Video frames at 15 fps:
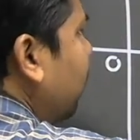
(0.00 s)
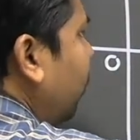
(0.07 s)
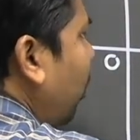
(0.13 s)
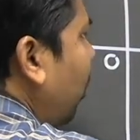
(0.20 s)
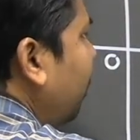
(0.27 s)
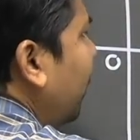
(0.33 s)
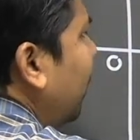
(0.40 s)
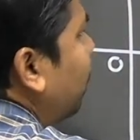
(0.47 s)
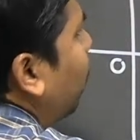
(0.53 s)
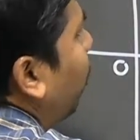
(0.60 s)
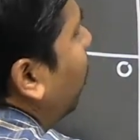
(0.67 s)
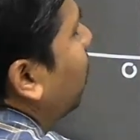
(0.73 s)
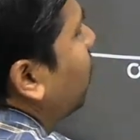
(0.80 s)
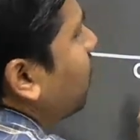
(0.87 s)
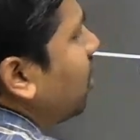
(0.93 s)
from that
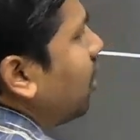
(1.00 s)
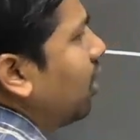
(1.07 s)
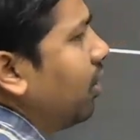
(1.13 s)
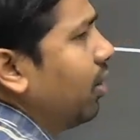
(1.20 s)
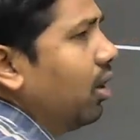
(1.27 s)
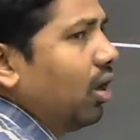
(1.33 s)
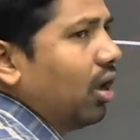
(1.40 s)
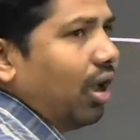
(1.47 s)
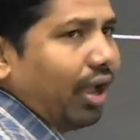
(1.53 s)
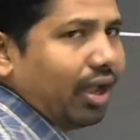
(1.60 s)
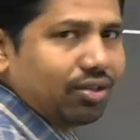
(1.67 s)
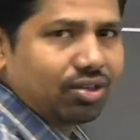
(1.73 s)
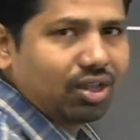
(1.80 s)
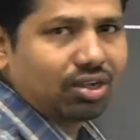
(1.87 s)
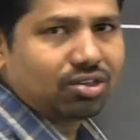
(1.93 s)
point to the
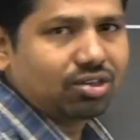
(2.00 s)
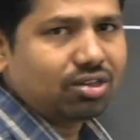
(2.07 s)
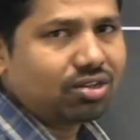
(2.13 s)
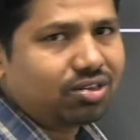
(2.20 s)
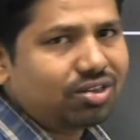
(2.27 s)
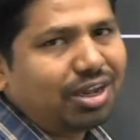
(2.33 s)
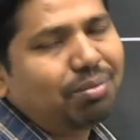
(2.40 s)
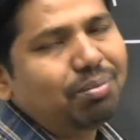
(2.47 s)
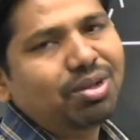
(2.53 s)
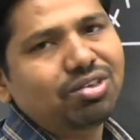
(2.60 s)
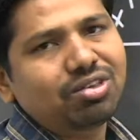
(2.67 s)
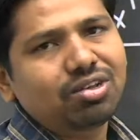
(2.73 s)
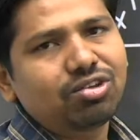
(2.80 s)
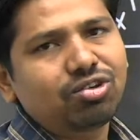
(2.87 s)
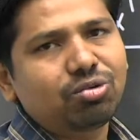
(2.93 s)
x-axis. The same
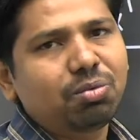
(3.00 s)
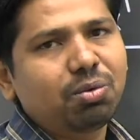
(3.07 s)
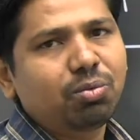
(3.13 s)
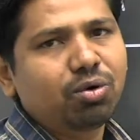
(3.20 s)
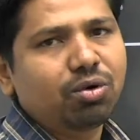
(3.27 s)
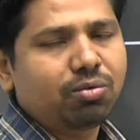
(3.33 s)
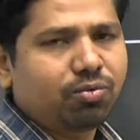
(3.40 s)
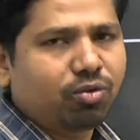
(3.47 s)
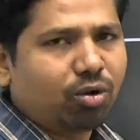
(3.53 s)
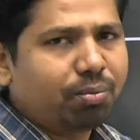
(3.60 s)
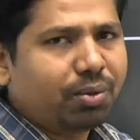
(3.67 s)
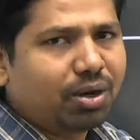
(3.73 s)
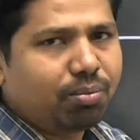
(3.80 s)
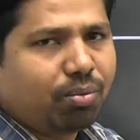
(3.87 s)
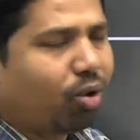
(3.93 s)
distance should be moved from
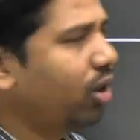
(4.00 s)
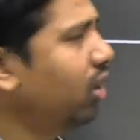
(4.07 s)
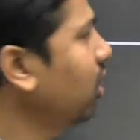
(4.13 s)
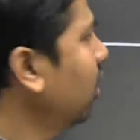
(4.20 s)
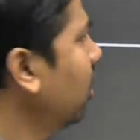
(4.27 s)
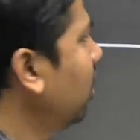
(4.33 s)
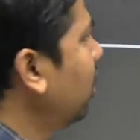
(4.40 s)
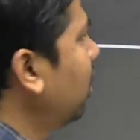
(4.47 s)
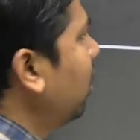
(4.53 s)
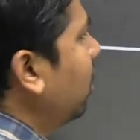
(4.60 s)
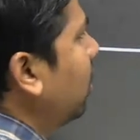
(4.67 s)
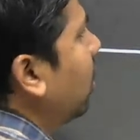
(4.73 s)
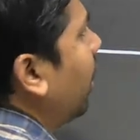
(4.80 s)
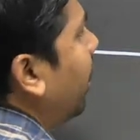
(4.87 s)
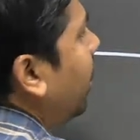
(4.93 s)
that point,
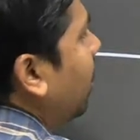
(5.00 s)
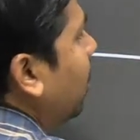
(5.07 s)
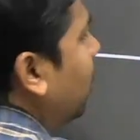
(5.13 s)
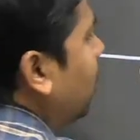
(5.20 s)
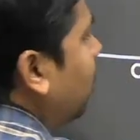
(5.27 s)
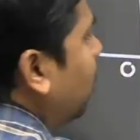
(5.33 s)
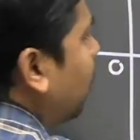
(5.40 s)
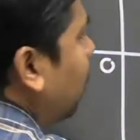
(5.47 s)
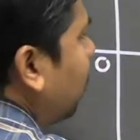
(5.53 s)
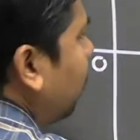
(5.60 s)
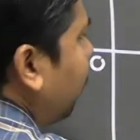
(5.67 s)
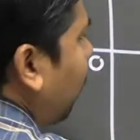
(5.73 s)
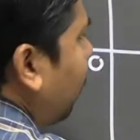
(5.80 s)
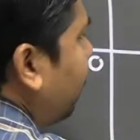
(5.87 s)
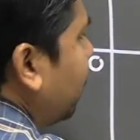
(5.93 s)
right?
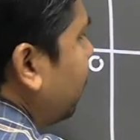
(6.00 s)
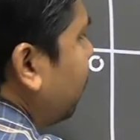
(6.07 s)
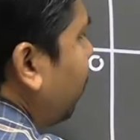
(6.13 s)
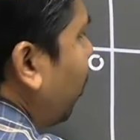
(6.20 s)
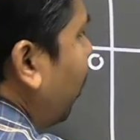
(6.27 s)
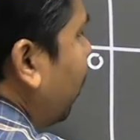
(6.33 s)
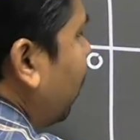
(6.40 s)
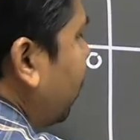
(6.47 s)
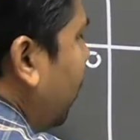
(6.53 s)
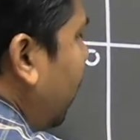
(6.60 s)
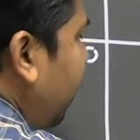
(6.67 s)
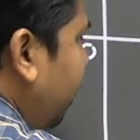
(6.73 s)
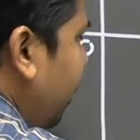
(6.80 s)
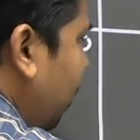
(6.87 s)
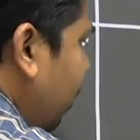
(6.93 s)
From this point to
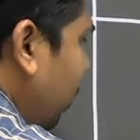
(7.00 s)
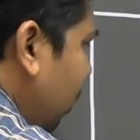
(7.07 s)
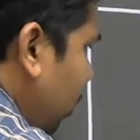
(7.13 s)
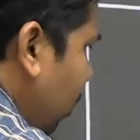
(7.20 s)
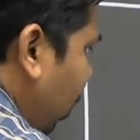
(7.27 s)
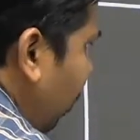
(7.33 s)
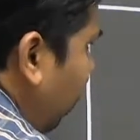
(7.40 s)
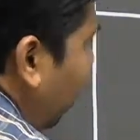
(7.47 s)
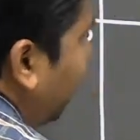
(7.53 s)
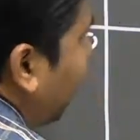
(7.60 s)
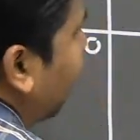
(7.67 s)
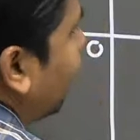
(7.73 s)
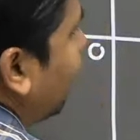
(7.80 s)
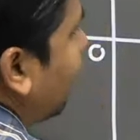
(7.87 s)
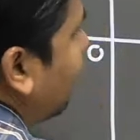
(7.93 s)
the downward
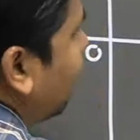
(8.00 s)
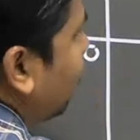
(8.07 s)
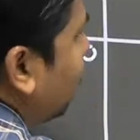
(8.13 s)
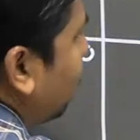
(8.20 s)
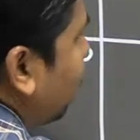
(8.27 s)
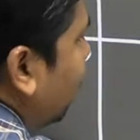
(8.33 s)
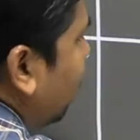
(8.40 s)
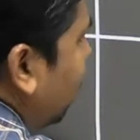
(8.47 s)
part, that is